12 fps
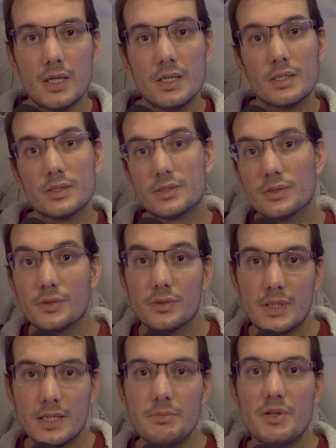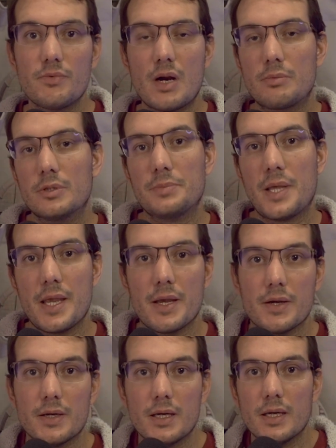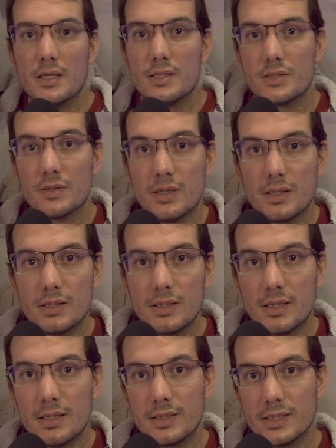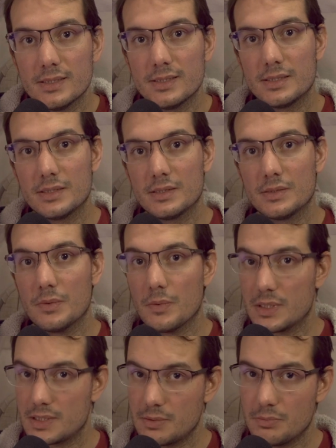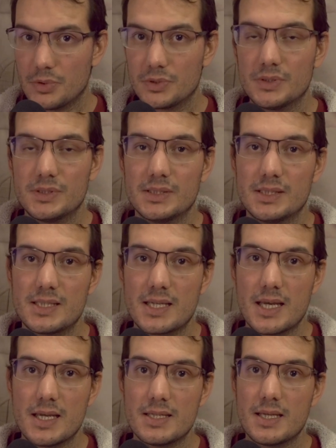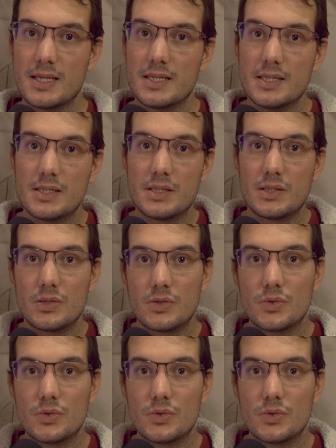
So let me wrap up here. So I guess what's important in this case is